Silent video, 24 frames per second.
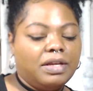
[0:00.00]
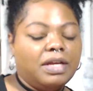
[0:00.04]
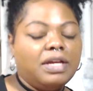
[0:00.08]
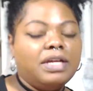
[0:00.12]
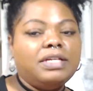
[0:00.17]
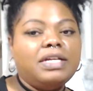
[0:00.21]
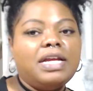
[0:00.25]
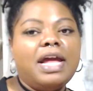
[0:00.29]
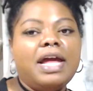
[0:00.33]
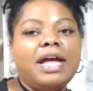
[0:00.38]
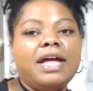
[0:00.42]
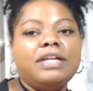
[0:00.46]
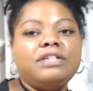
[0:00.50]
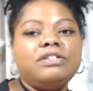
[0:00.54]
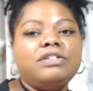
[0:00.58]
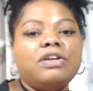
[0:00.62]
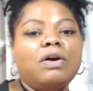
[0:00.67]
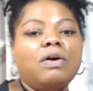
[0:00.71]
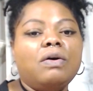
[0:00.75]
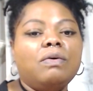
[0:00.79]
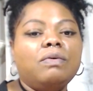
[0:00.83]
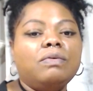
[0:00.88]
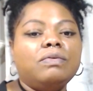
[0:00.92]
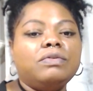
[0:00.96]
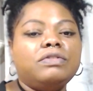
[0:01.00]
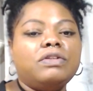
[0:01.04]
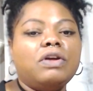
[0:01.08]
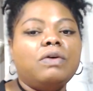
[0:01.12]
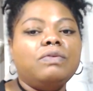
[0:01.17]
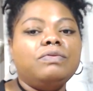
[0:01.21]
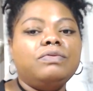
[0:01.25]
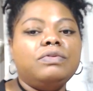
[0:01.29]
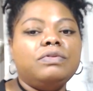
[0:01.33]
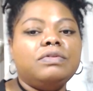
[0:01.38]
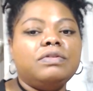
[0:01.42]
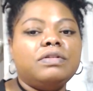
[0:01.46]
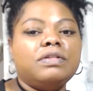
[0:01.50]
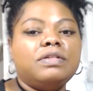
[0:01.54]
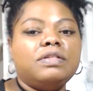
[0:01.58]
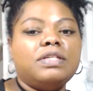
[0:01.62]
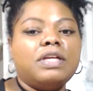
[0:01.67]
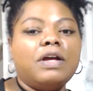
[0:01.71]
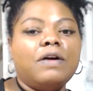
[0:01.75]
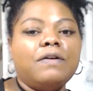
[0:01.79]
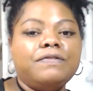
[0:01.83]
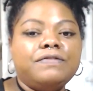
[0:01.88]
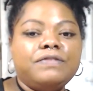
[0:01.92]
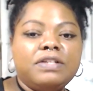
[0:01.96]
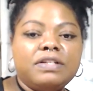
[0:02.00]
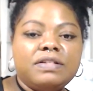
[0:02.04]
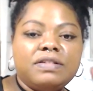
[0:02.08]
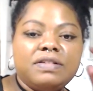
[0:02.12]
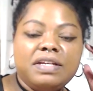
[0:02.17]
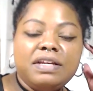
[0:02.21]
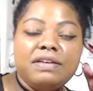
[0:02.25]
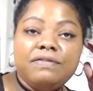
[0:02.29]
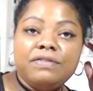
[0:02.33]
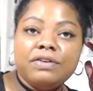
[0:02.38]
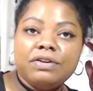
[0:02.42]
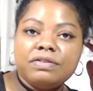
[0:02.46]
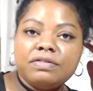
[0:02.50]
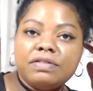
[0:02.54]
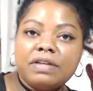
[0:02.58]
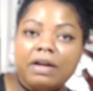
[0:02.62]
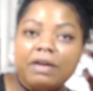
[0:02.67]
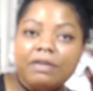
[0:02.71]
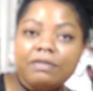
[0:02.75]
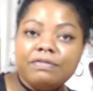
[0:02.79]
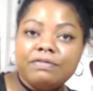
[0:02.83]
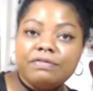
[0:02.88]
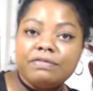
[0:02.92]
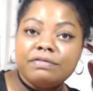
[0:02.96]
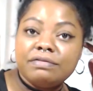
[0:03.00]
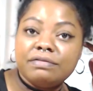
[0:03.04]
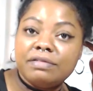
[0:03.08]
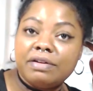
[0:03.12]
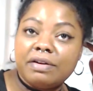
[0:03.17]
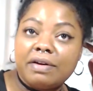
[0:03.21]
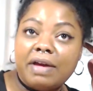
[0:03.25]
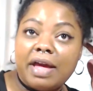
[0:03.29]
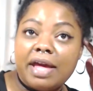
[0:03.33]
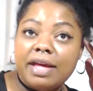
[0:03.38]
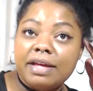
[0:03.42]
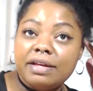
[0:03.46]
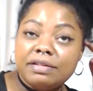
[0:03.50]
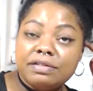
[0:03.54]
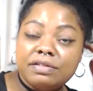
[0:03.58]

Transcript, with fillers: Yeah, don't don't self-deceive yourself. Okay.